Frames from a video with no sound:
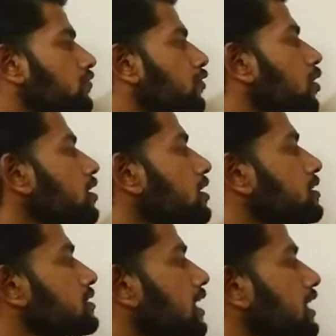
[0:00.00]
for
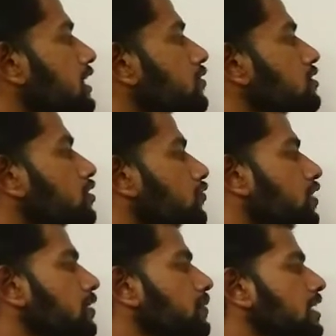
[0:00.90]
sine inverse of
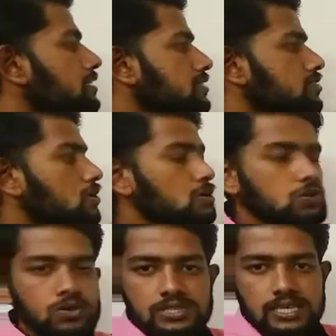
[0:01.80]
1 by x is equal to
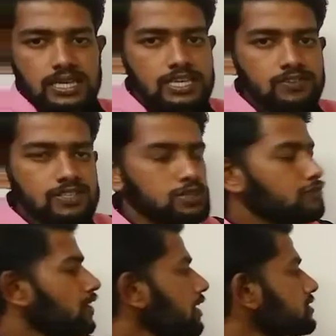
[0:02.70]
cosecant inverse
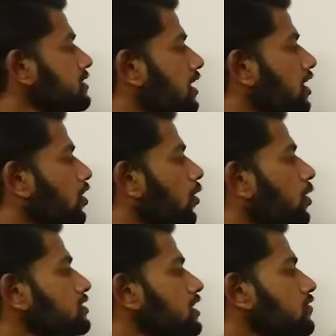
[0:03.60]
of x,
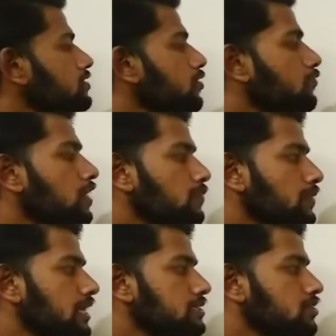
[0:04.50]
cos inverse of 1
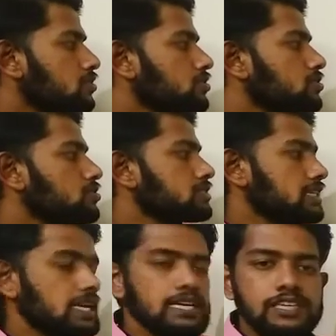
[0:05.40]
by is equal to
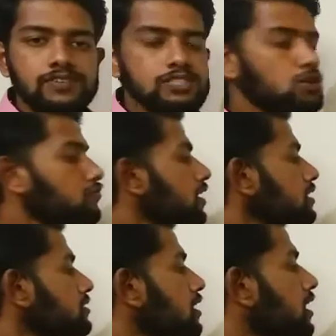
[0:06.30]
secant inverse of
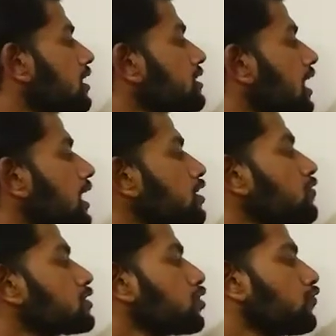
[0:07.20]
x, tan
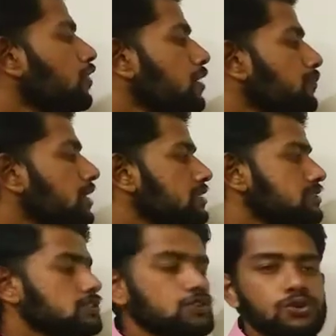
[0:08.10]
inverse of 1 by x
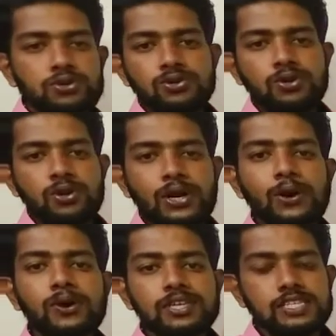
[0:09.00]
is equal to
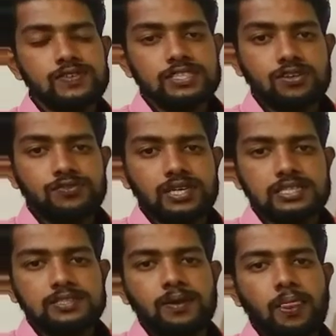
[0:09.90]
cot inverse of
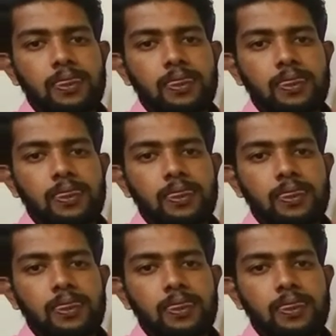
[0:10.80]
x.